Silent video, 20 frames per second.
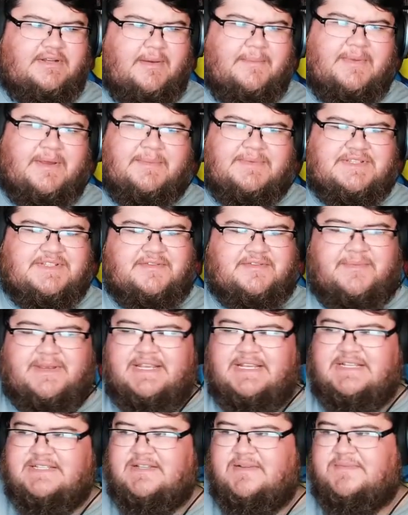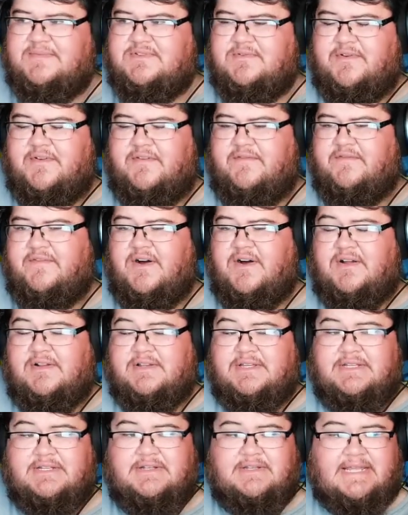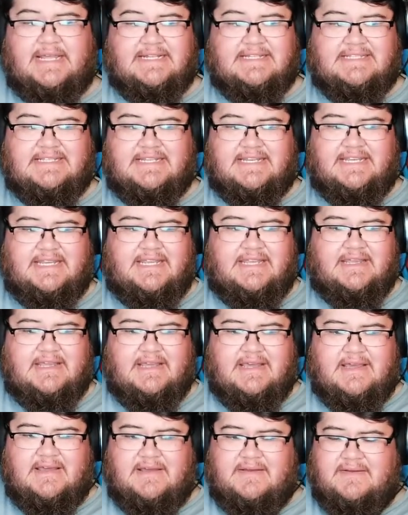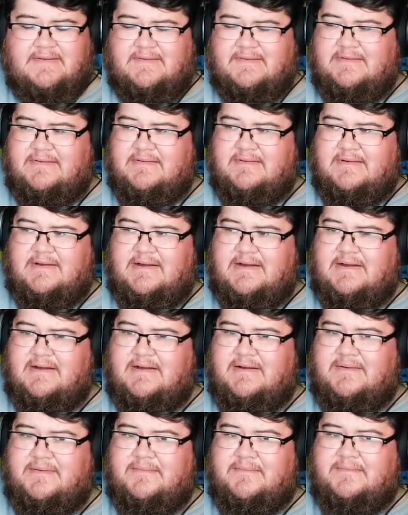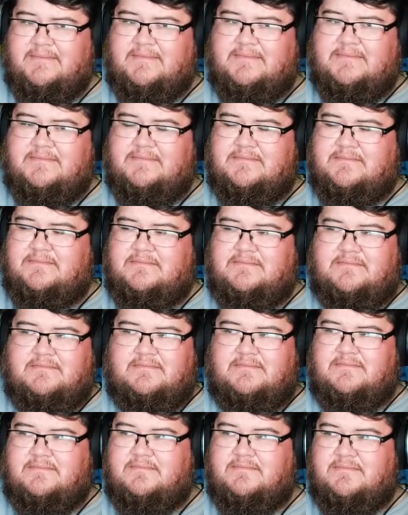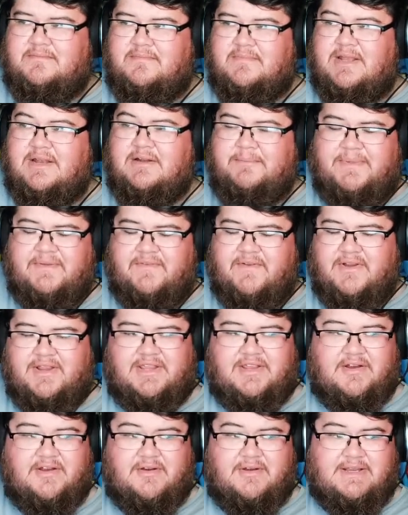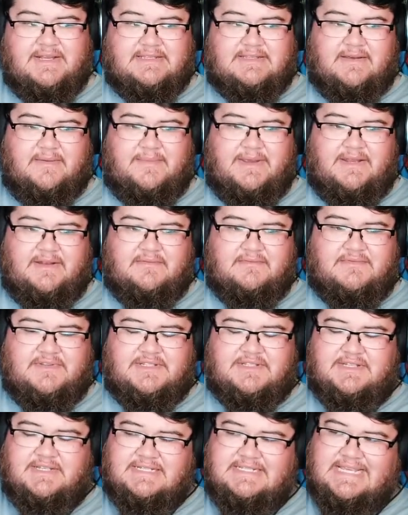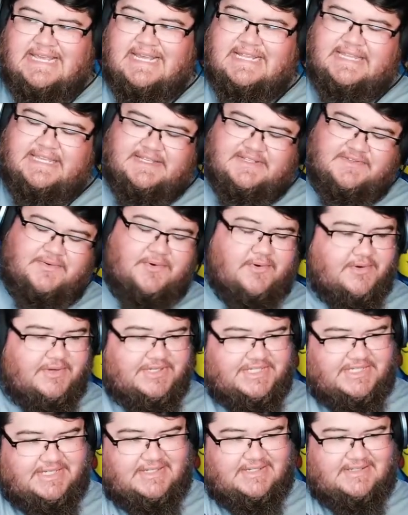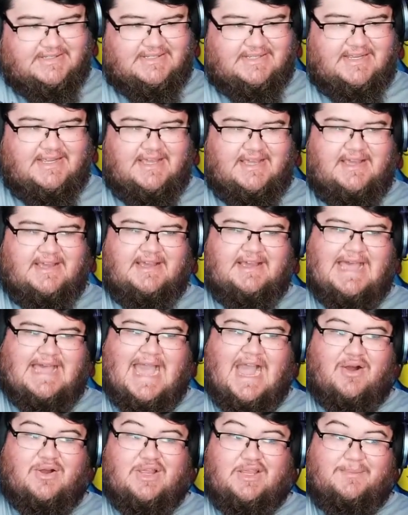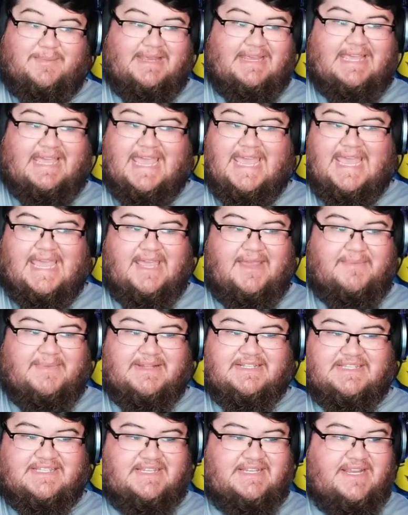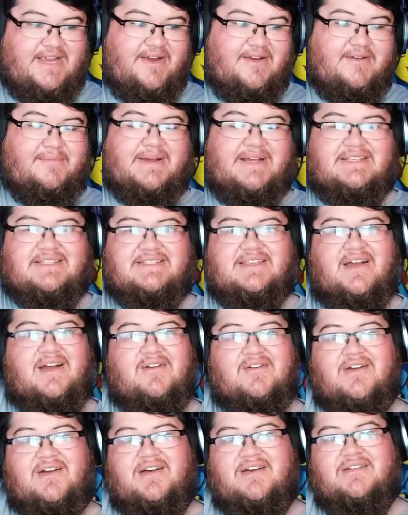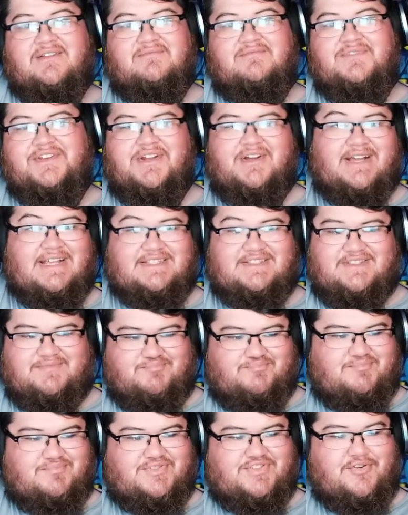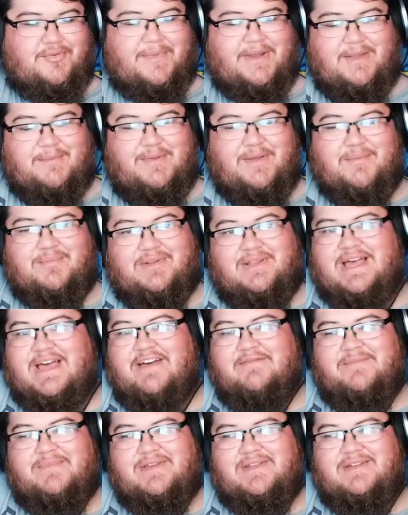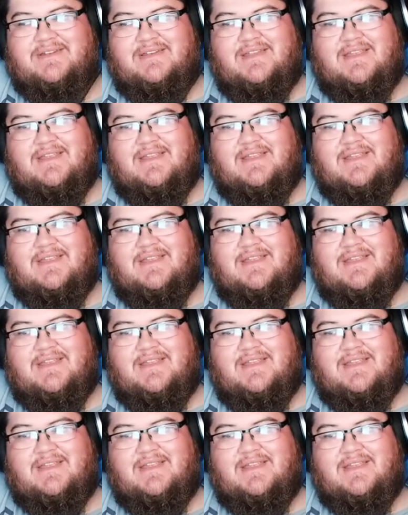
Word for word: I mean, I'm assuming he's some sort of fallen entity. Um, I'd be very curious. I mean, just exactly his origins, how he became ensnared by Sauron, you know, as so many people have been.